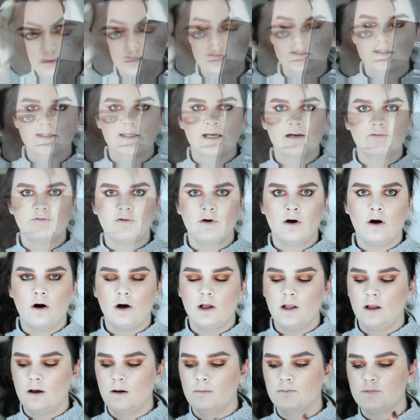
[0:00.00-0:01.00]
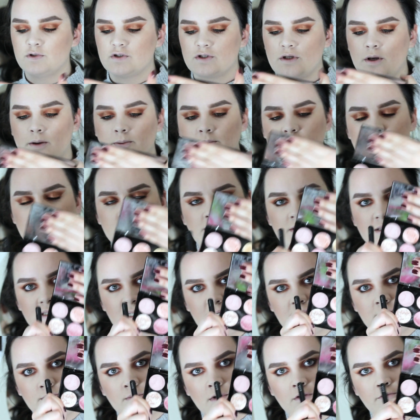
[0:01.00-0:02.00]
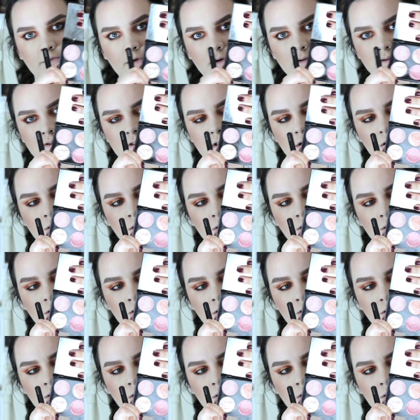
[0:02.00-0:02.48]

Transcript: So now for highlight, I'm just going to be taking my rose